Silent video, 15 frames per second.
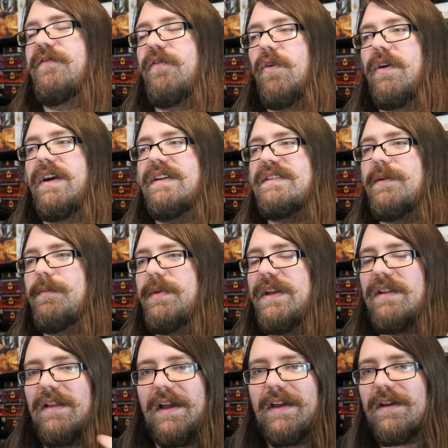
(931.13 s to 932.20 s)
for it to
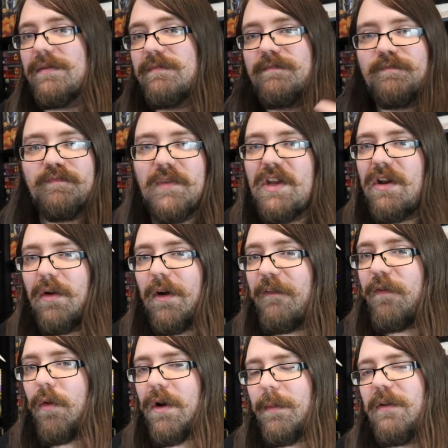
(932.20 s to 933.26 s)
be like, you know,
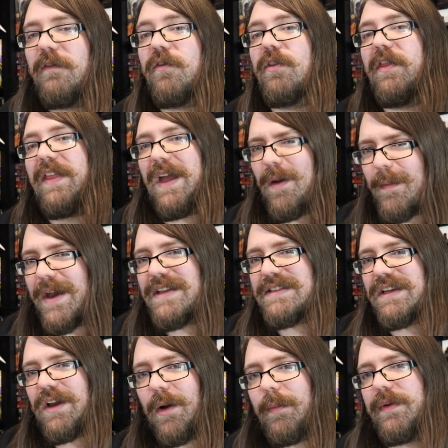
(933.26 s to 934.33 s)
affordable for them as
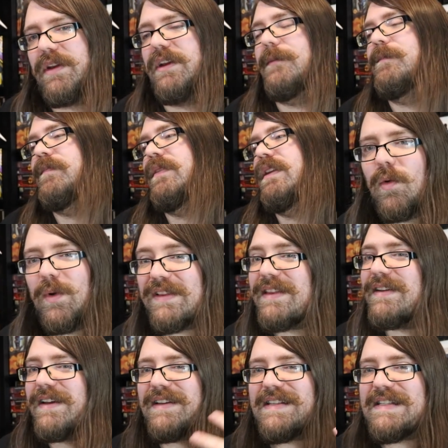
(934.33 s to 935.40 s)
a company. With
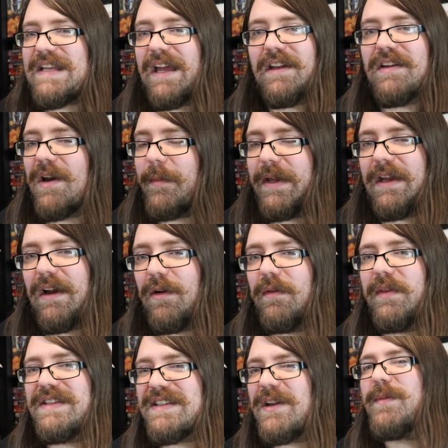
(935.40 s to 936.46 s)
the next set coming out,
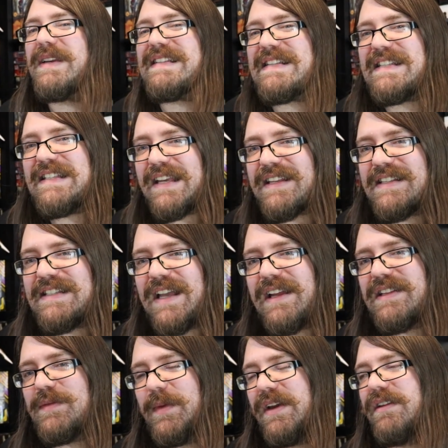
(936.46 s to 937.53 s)
it's gonna be six
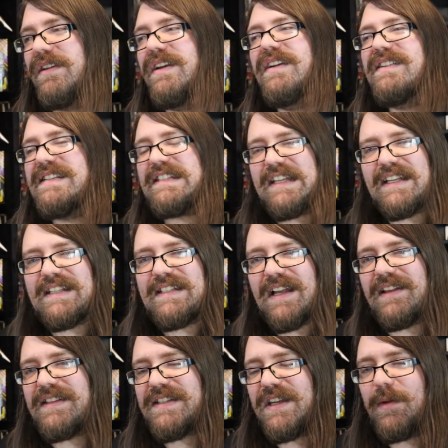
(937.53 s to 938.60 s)
sets, man. Six
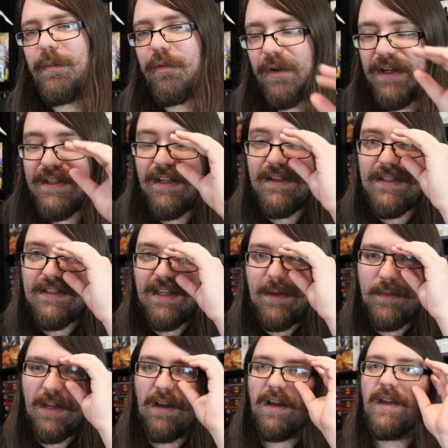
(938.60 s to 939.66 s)
sets in print at the
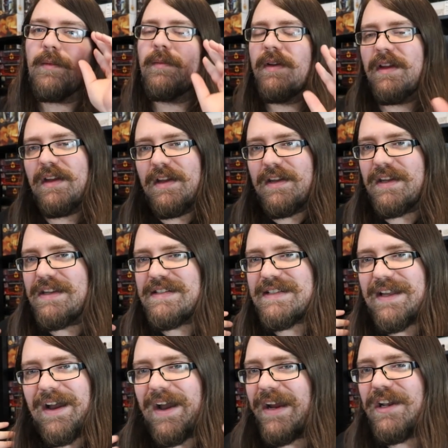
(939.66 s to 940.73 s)
same time is
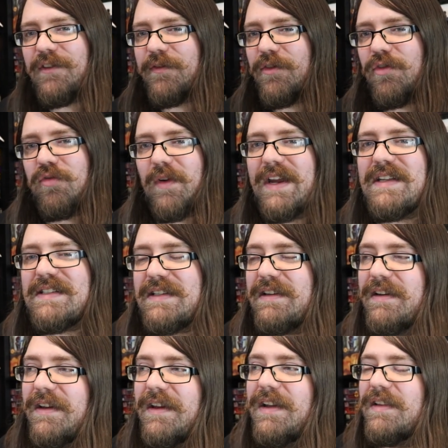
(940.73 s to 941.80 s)
kind of
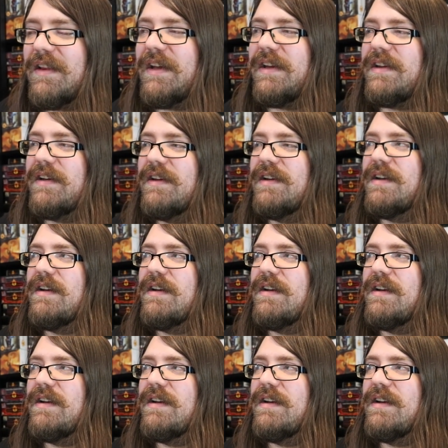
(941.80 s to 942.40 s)
crazy. Like,